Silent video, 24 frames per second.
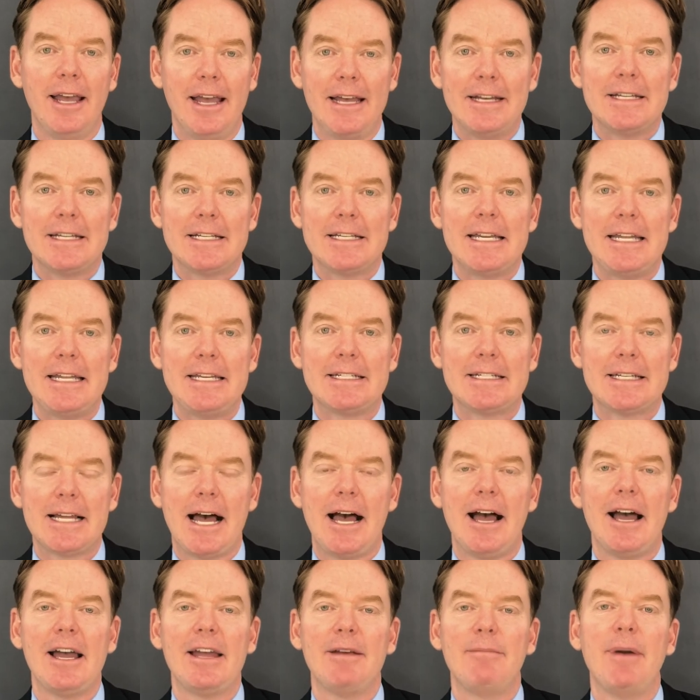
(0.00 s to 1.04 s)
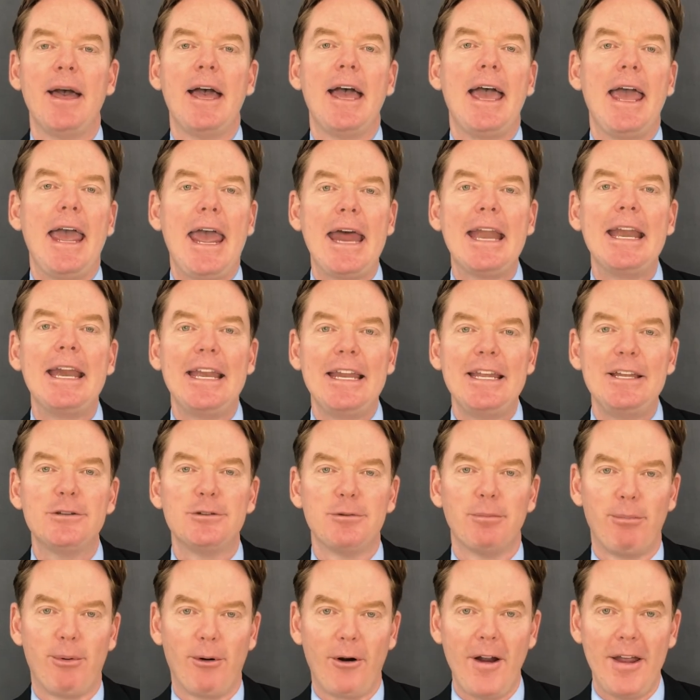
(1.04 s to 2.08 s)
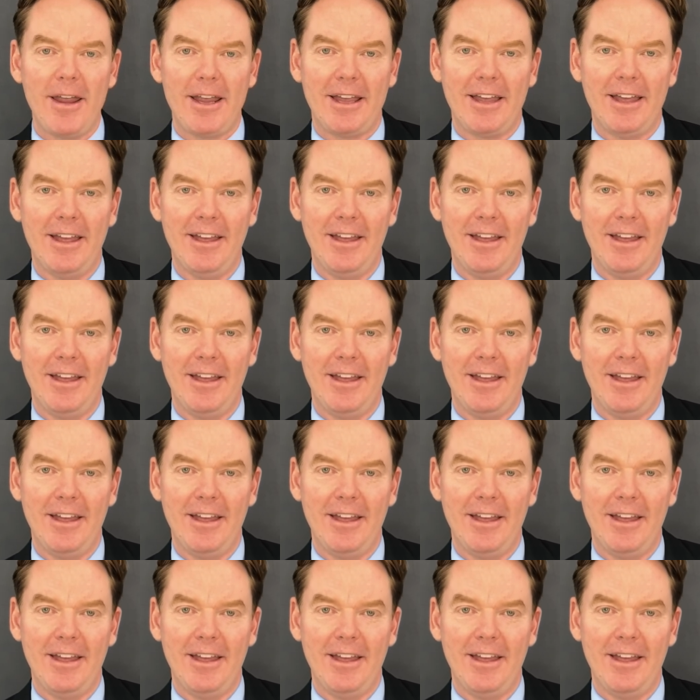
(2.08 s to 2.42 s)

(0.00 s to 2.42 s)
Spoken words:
It just needs time, and it needs a break.